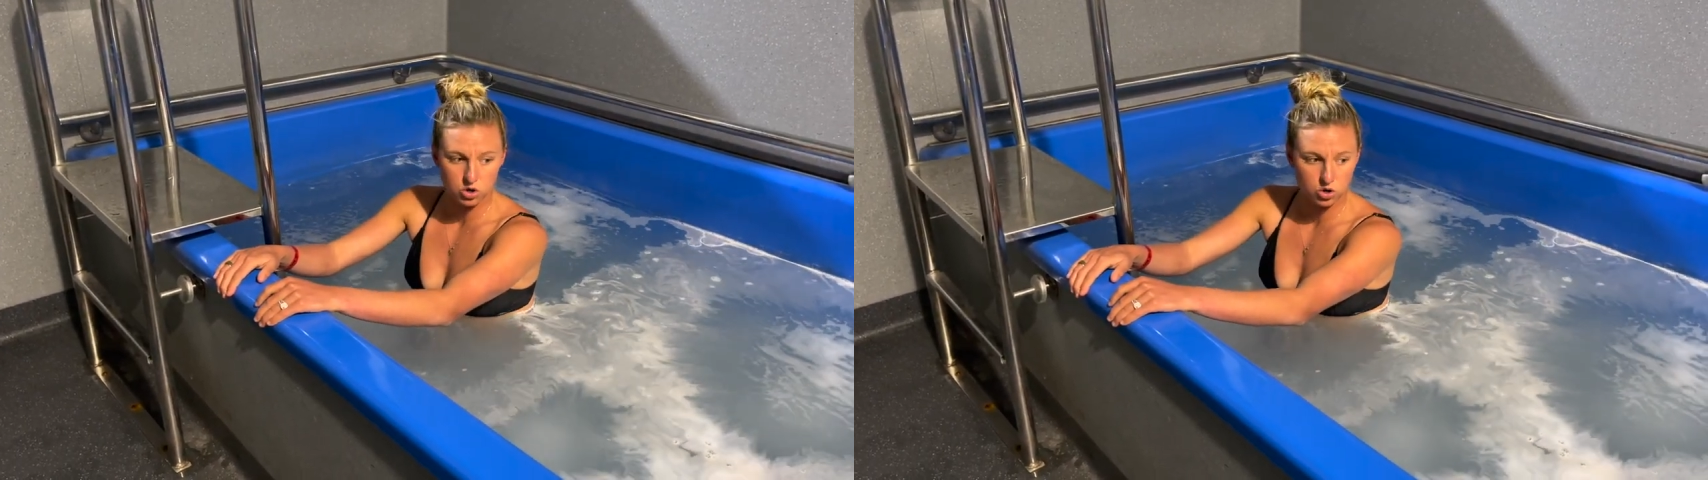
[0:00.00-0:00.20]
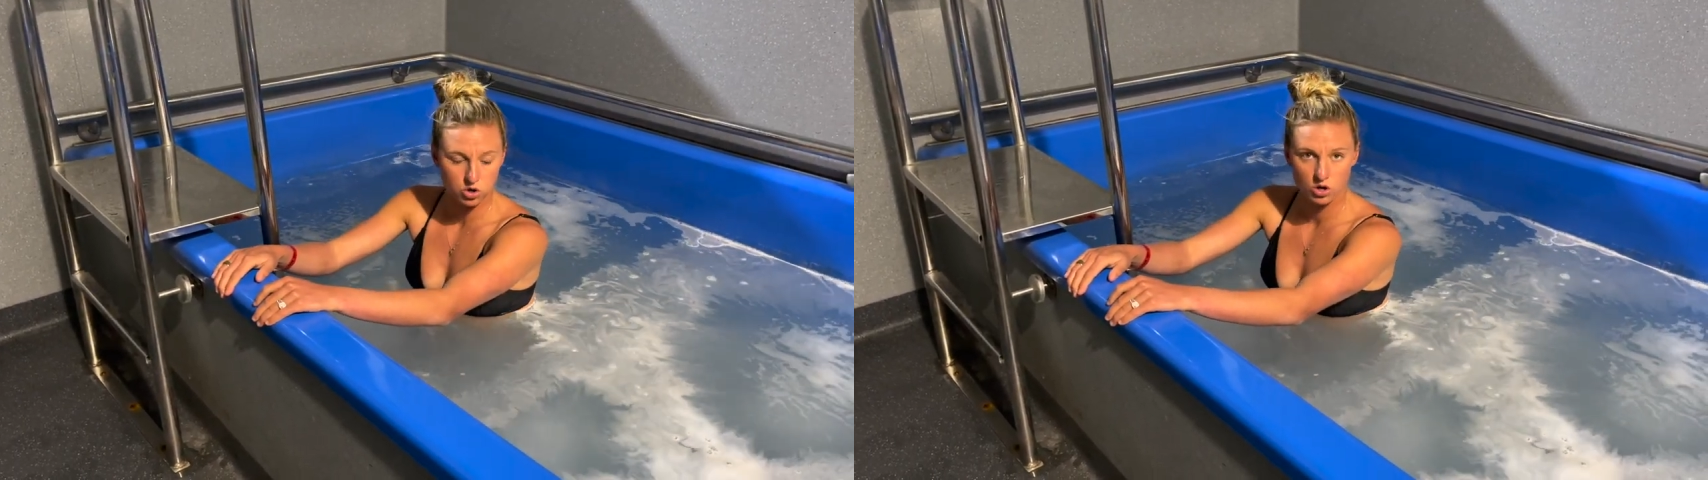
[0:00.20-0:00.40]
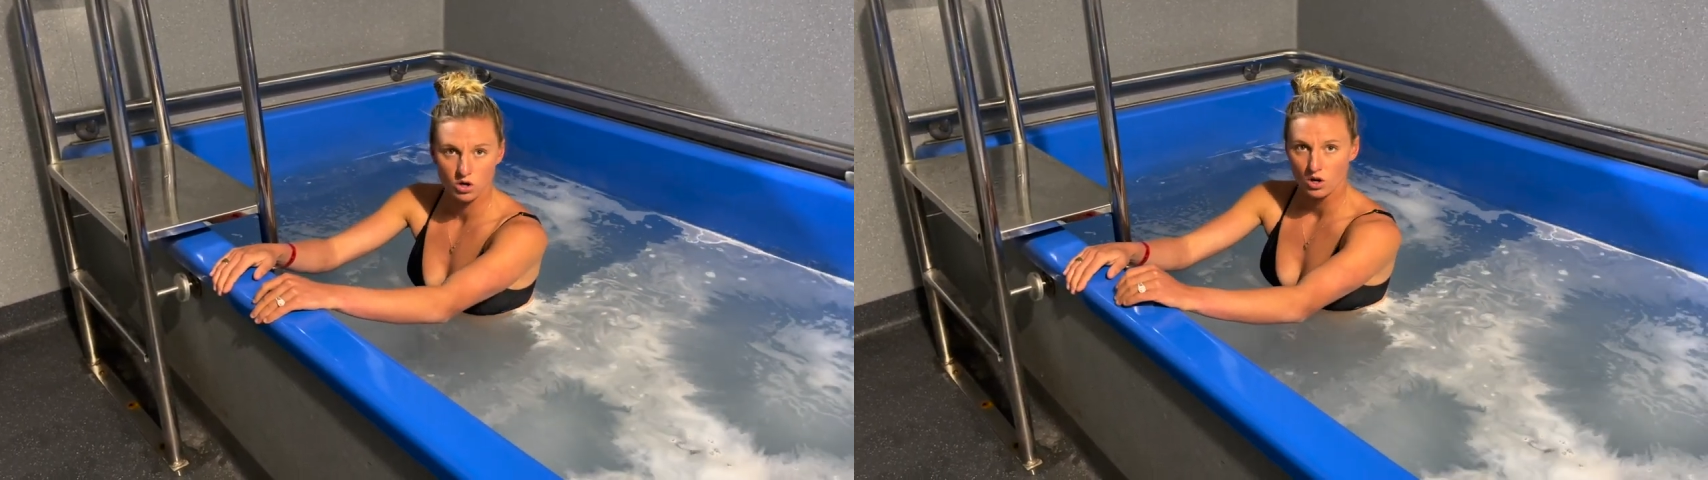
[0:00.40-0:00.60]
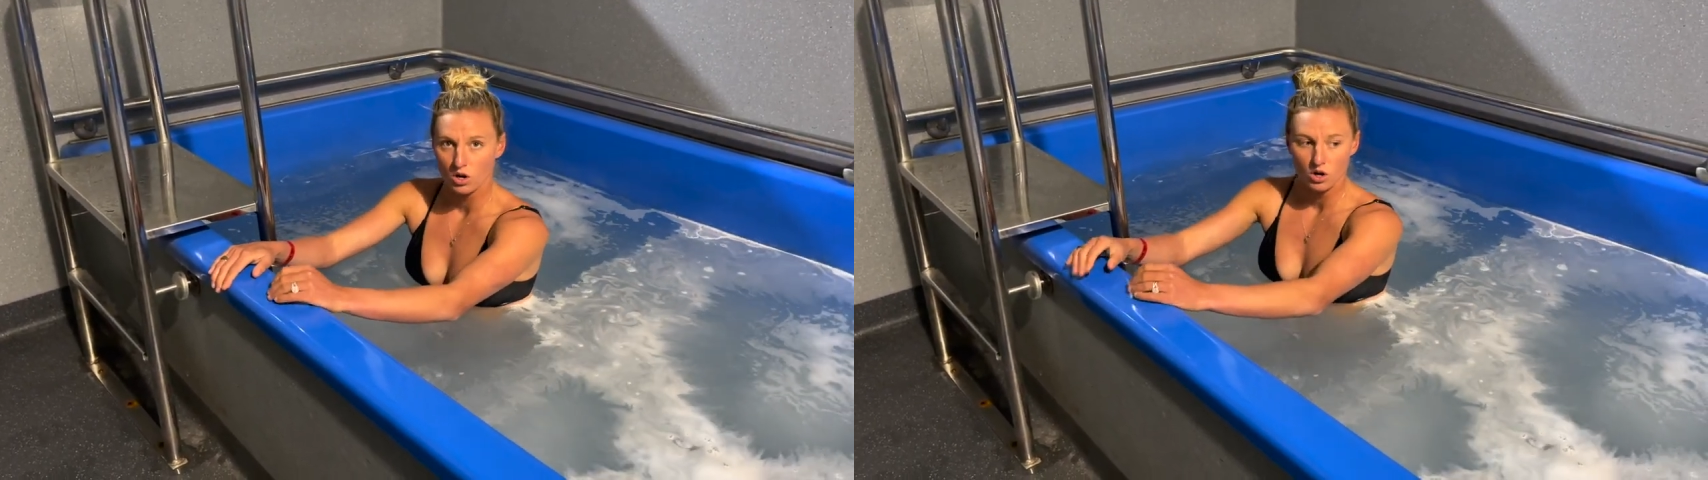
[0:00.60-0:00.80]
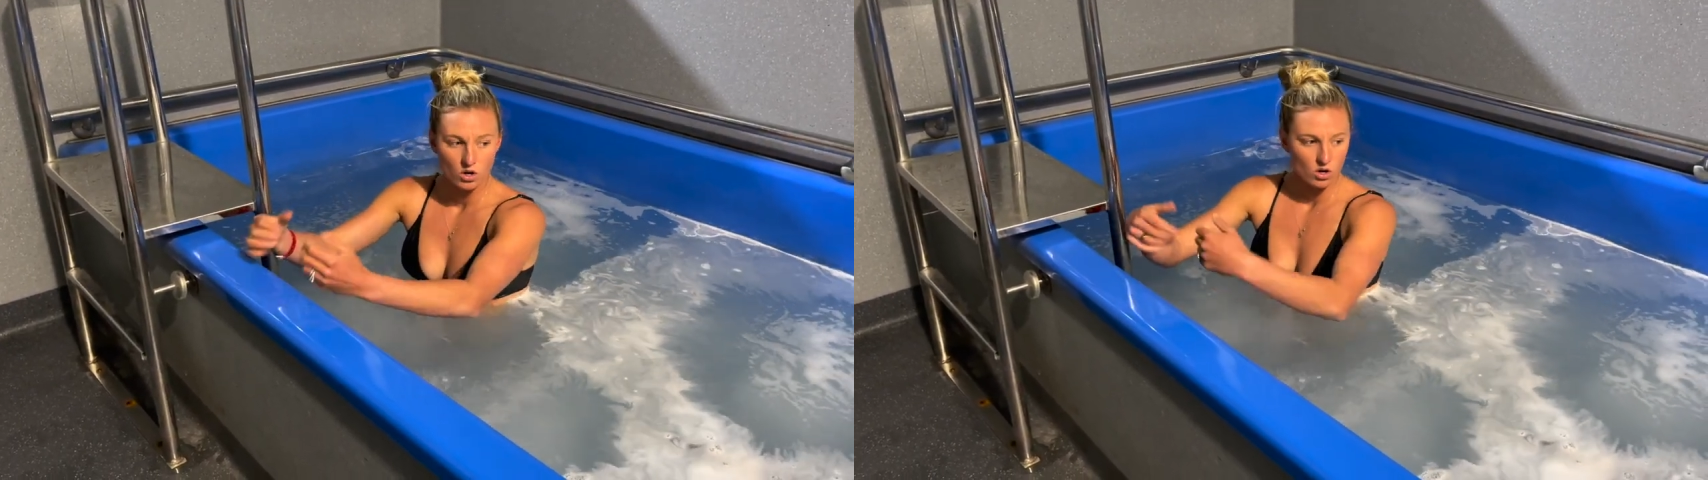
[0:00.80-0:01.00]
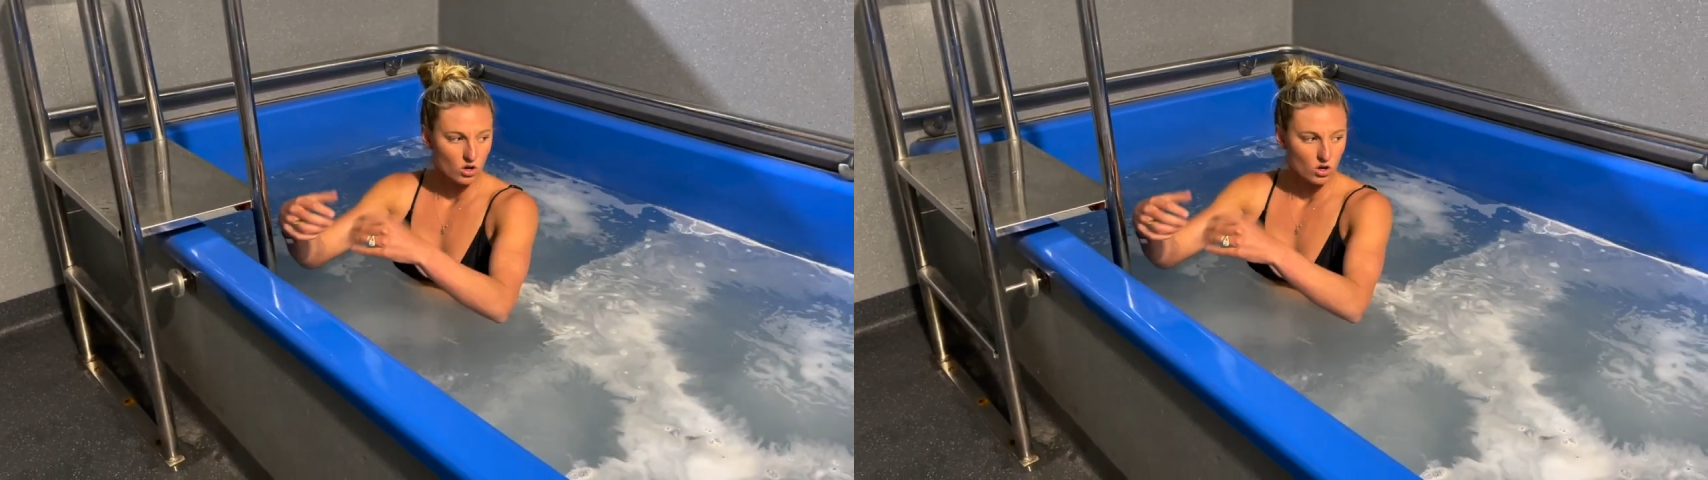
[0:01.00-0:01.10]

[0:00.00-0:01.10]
whole back, we're trying to flush.